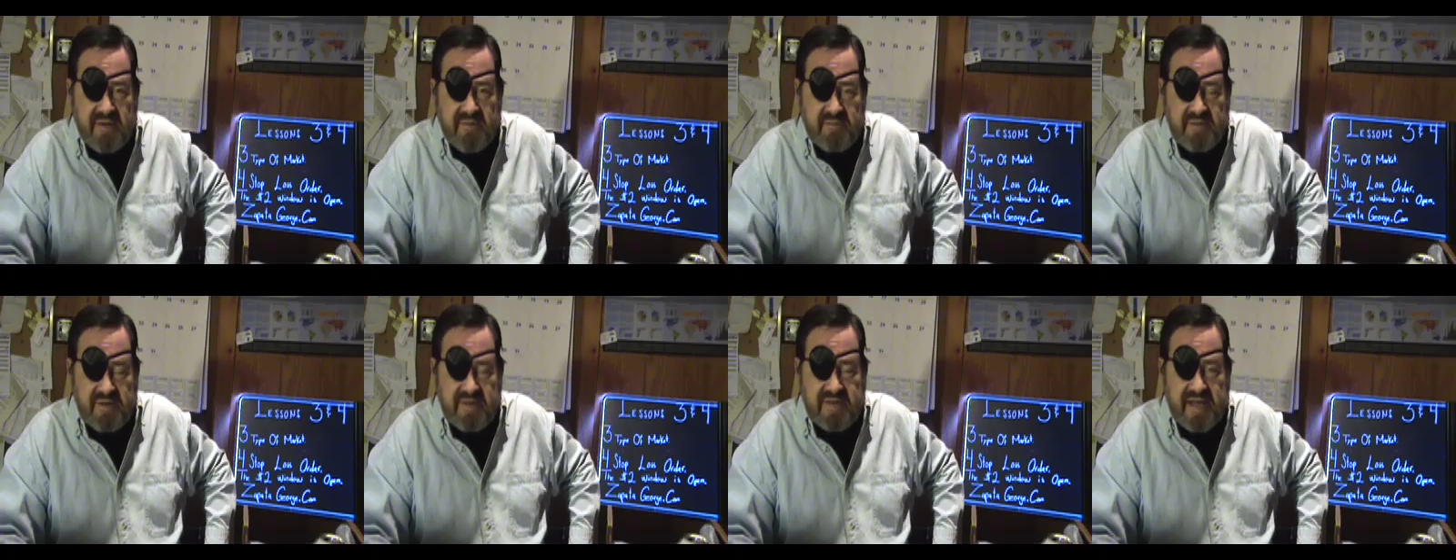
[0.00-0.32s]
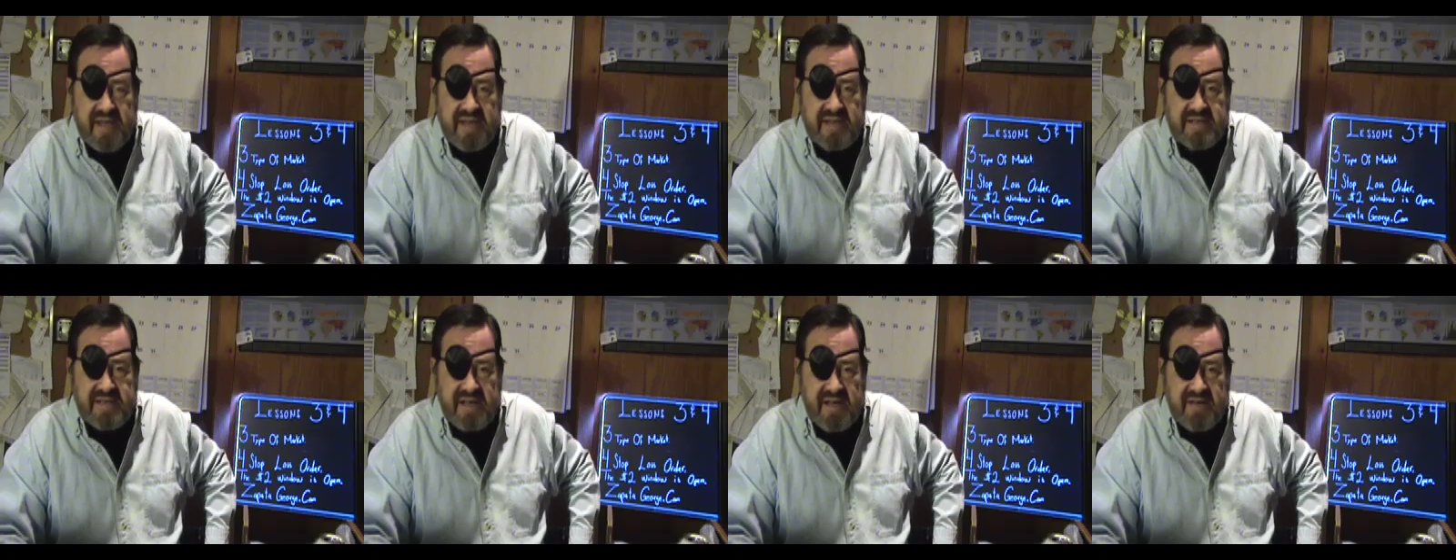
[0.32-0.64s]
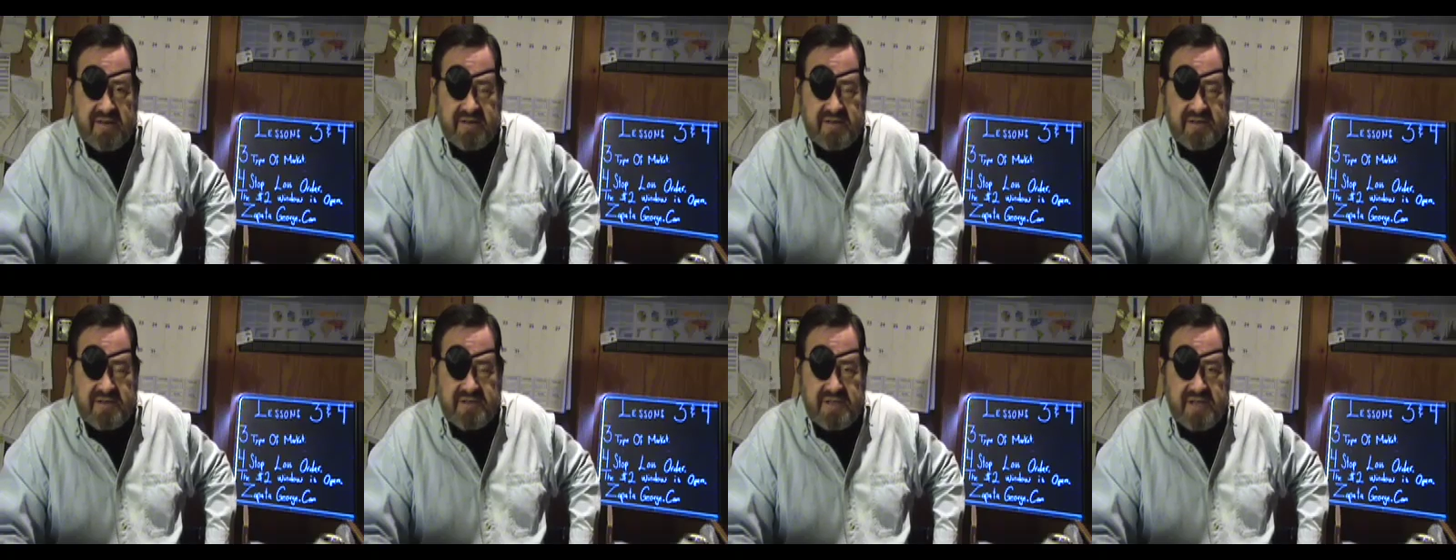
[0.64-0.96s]
But that's how
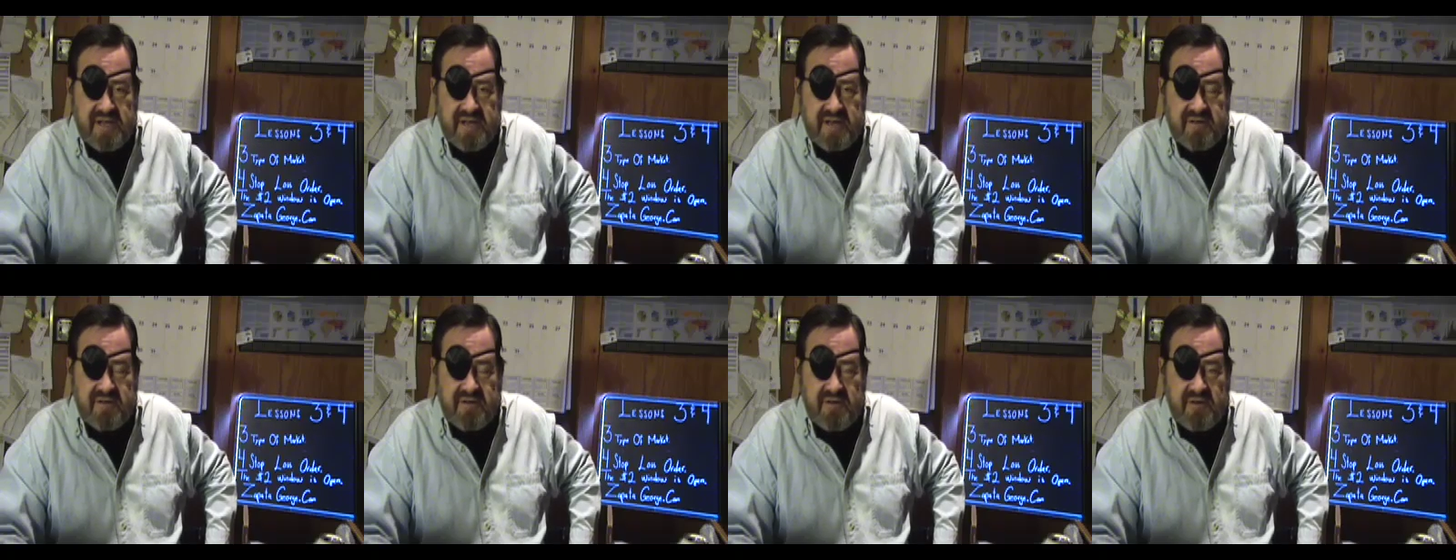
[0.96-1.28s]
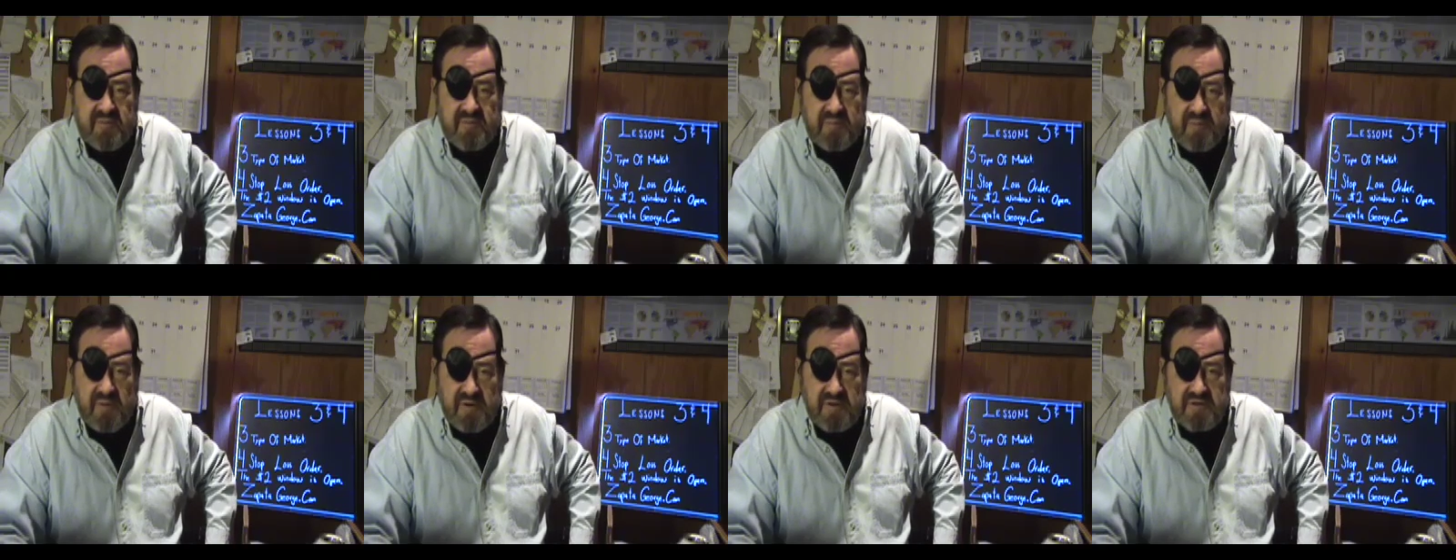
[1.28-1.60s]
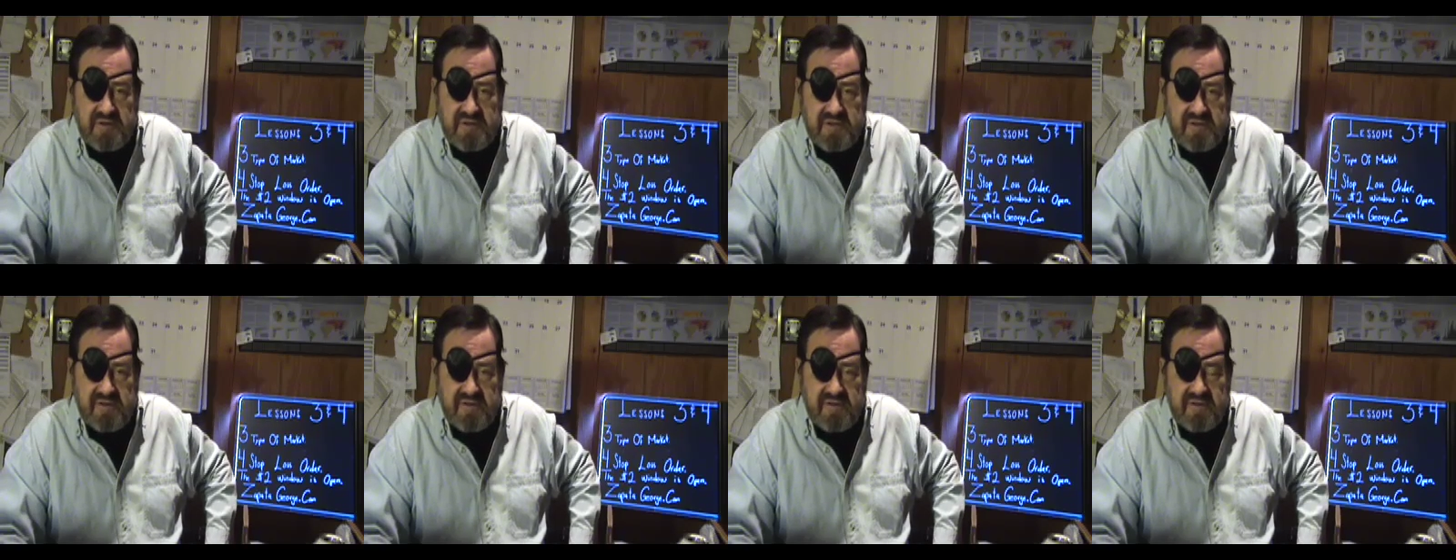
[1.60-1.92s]
you set your
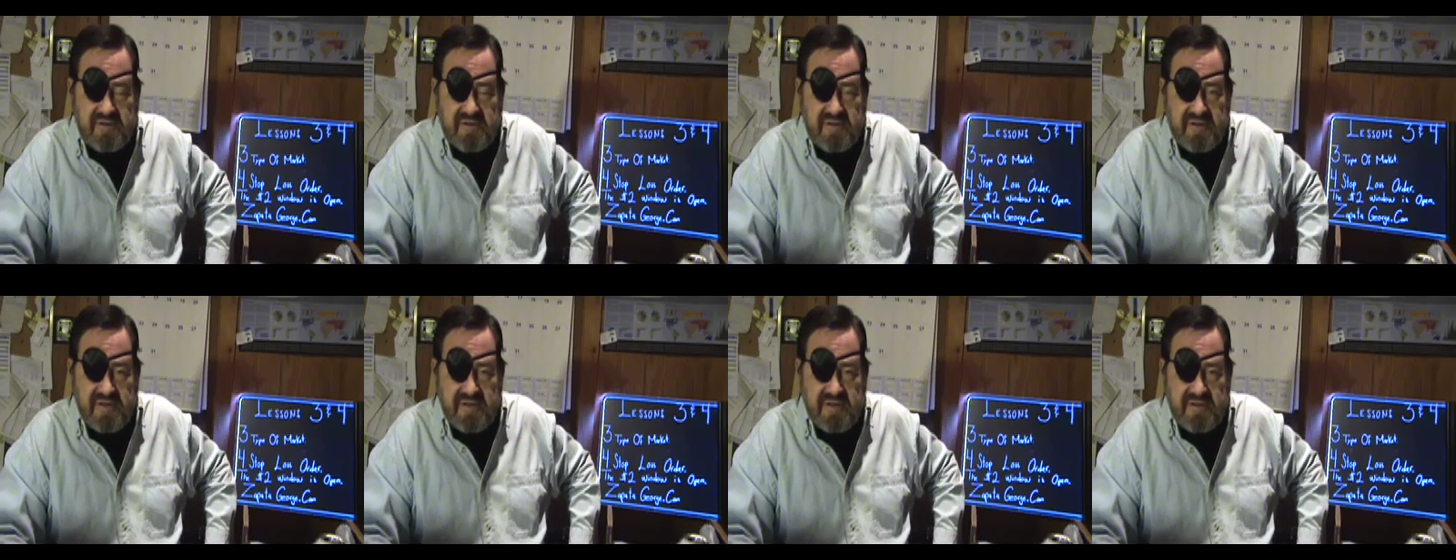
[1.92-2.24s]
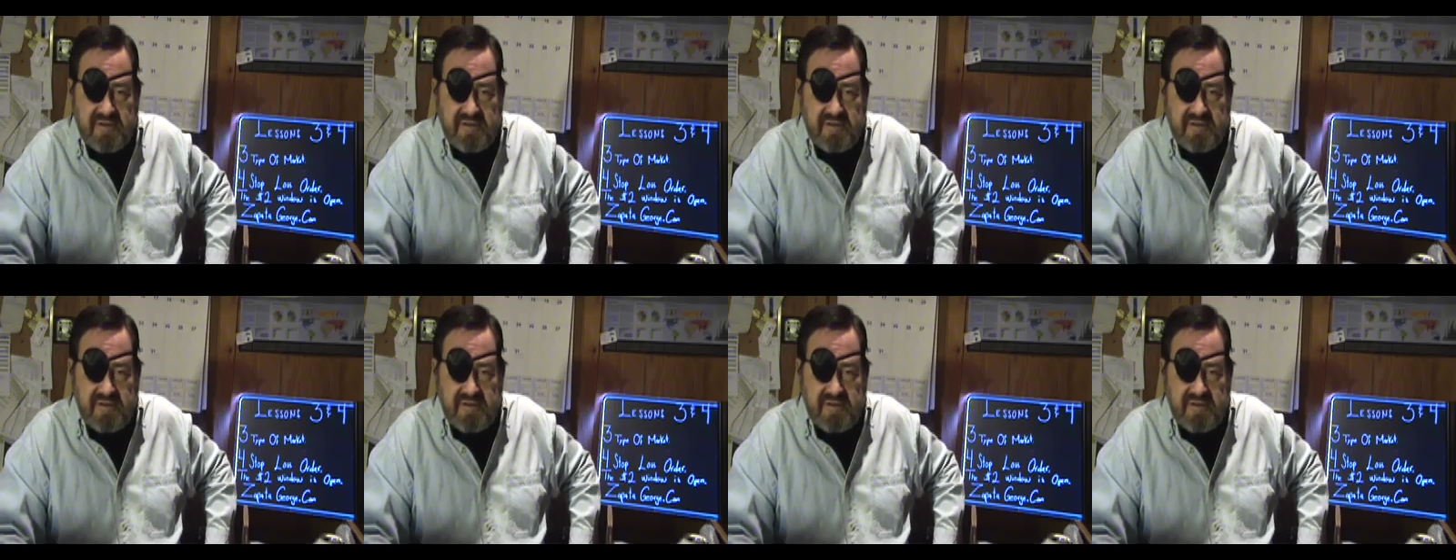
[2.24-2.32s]
personal